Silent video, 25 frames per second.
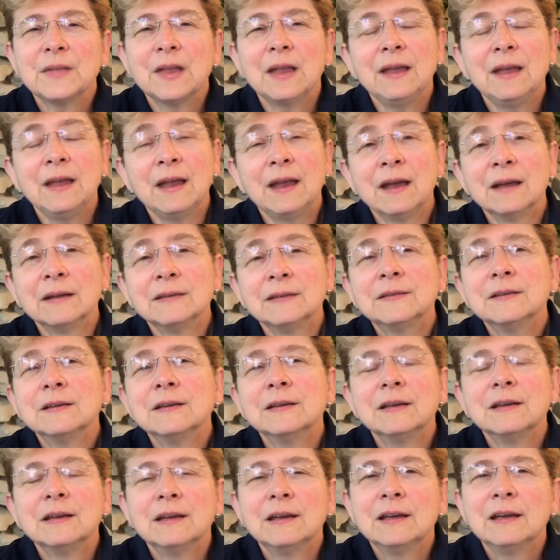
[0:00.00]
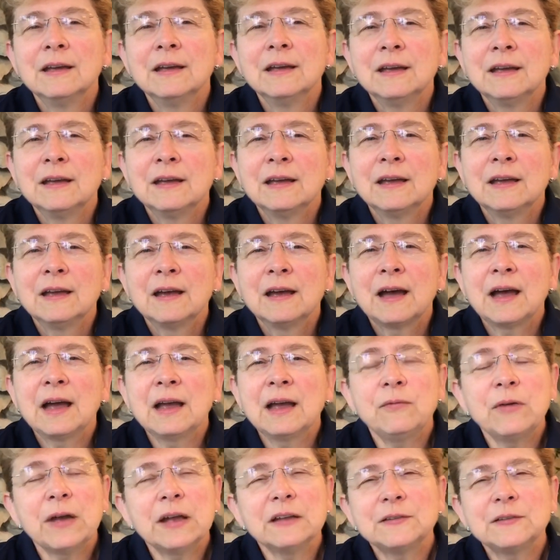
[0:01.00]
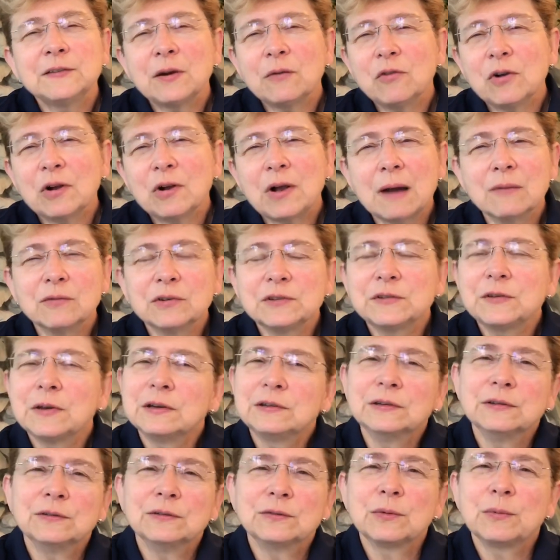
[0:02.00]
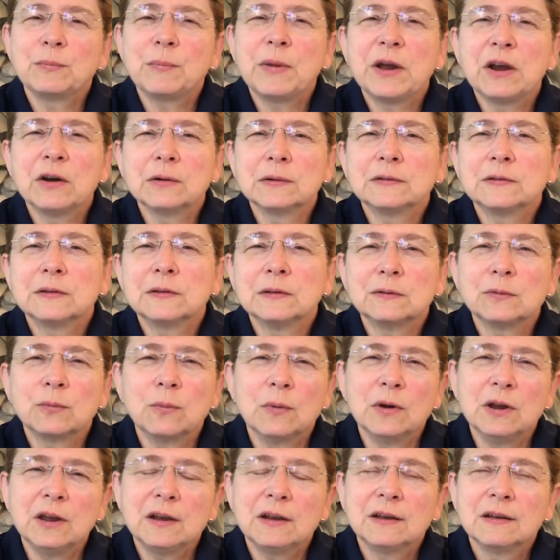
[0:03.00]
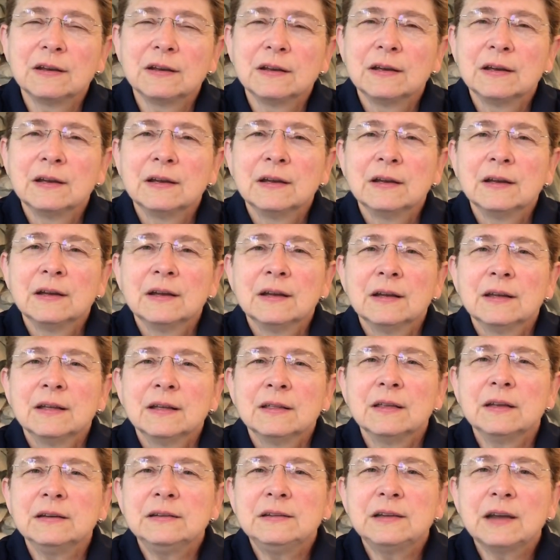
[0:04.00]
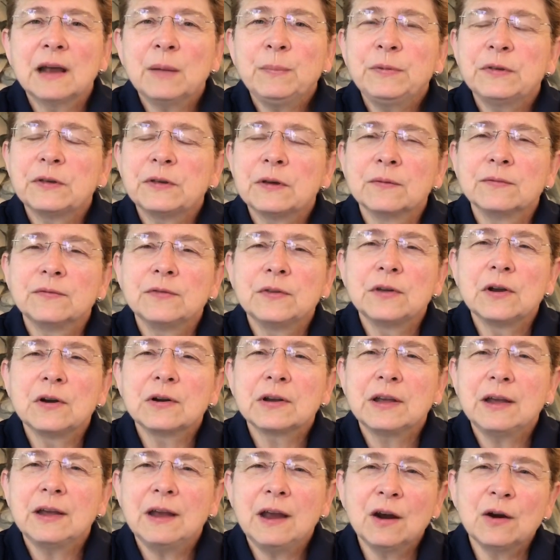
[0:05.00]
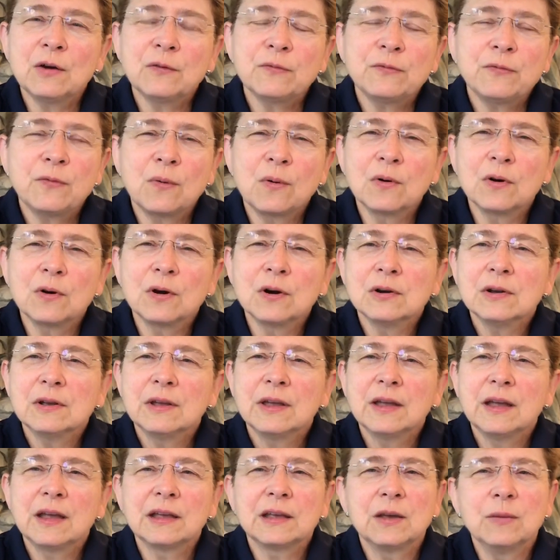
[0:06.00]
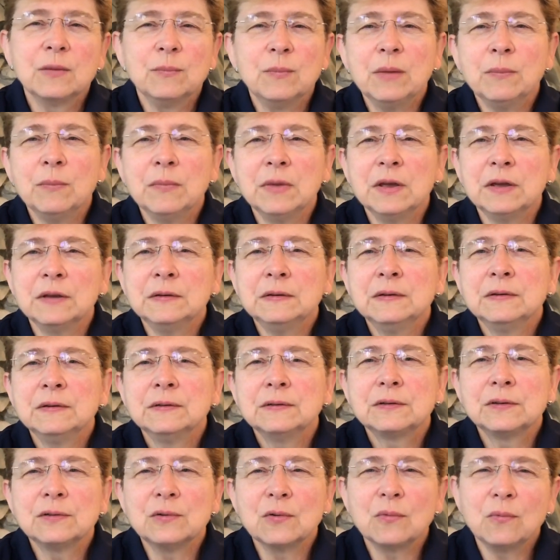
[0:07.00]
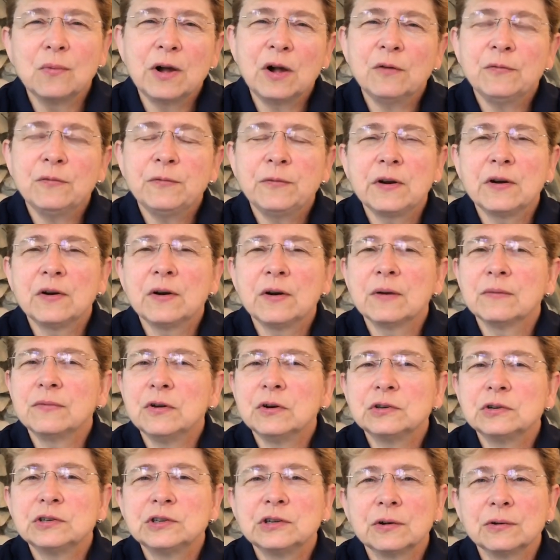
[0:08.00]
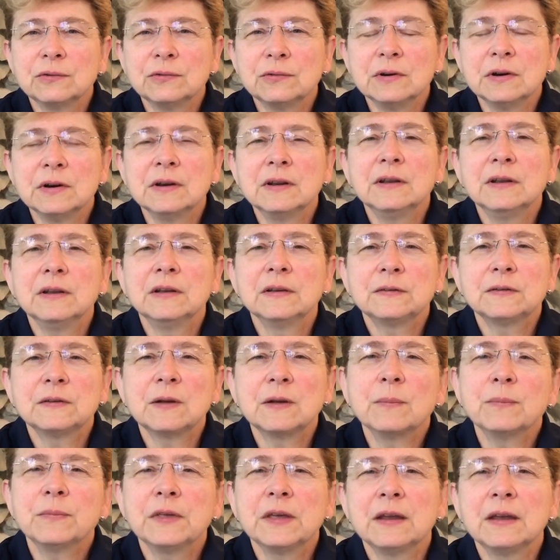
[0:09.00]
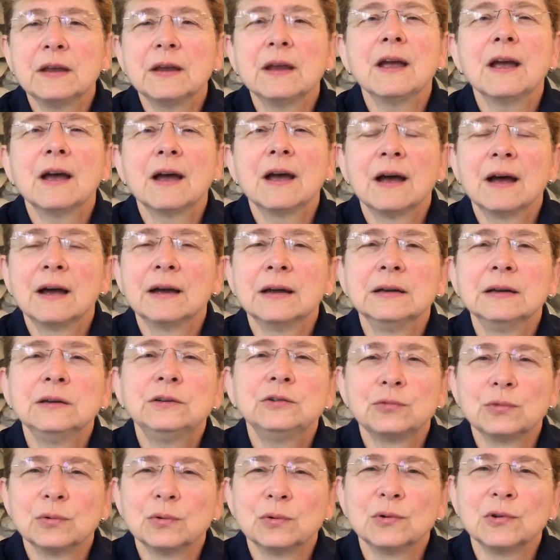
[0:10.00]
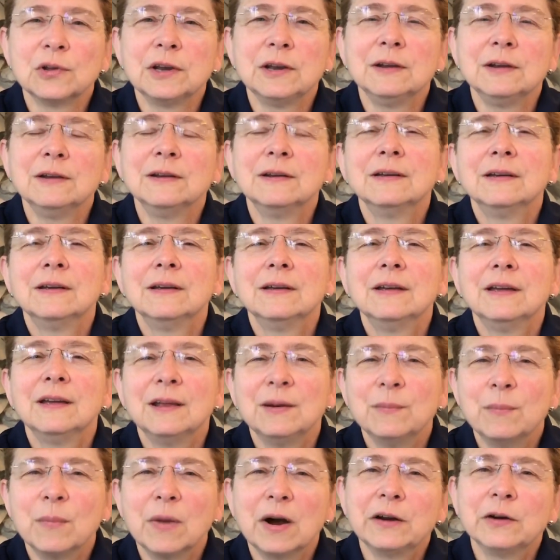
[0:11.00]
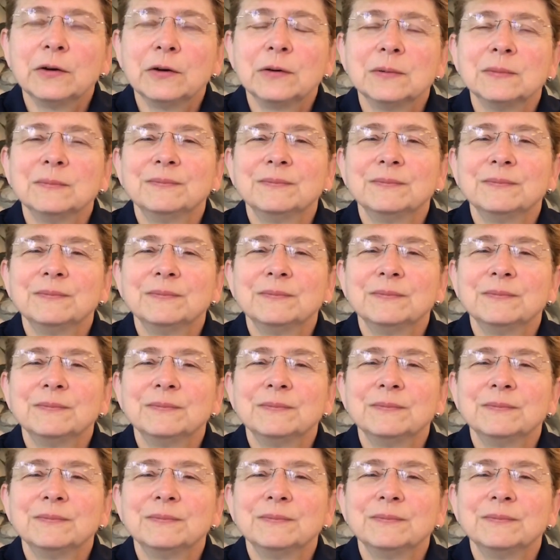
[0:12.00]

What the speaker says: And I've had several conversations with parents this week. The depth of their care for and commitment to the welfare of their children is something I truly admire.